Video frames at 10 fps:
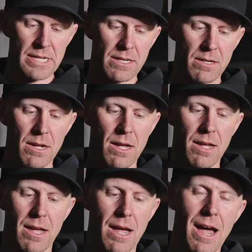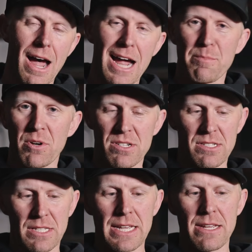in. I
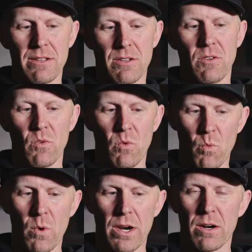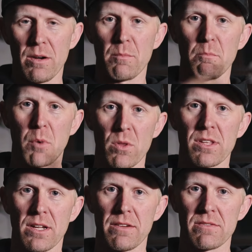personally wear
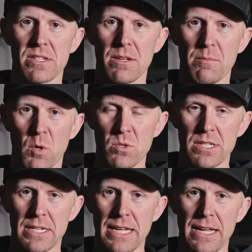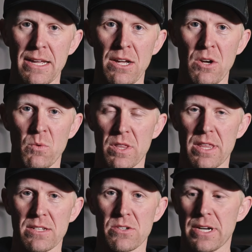both gloves most of the day. When
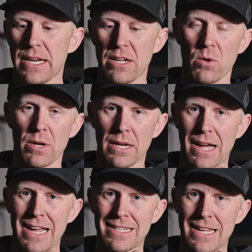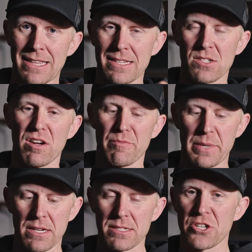things are getting going, I take this off
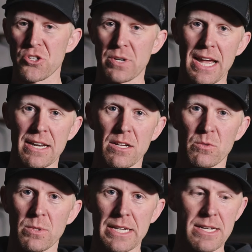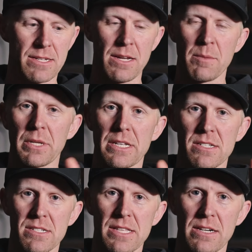because I shoot a handheld release, but
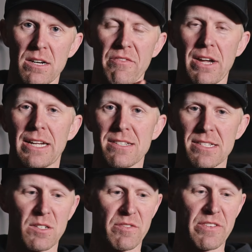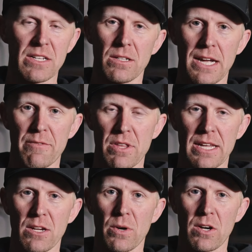this is thin enough I can still feel
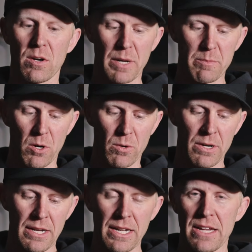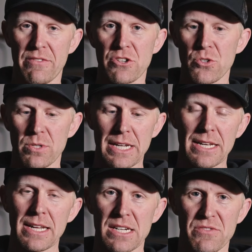everything going on my bow. If you shoot an
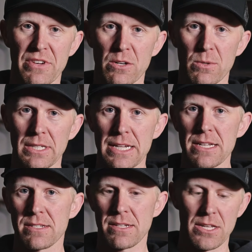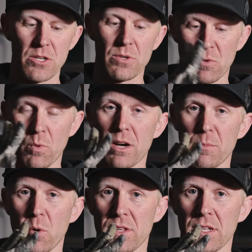index finger release, you can
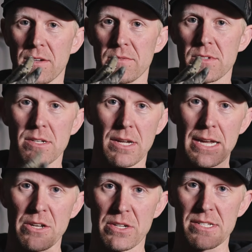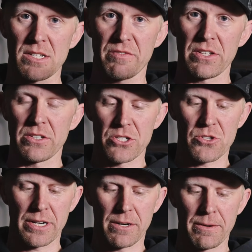wear both gloves and you can still feel your
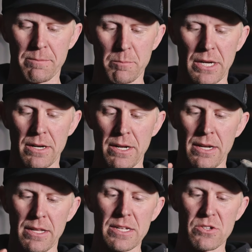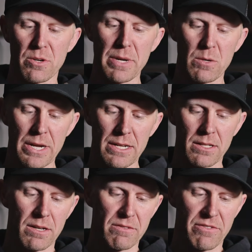trigger. But these are a mid-weight
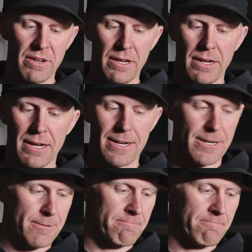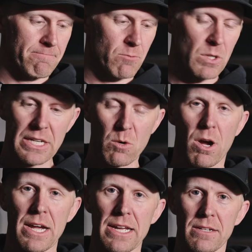glove, really
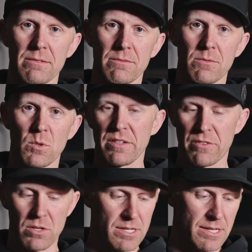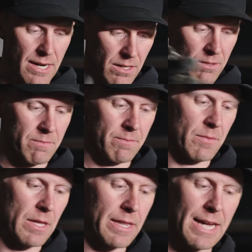quiet, really versatile.
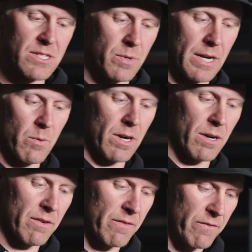That's what I wear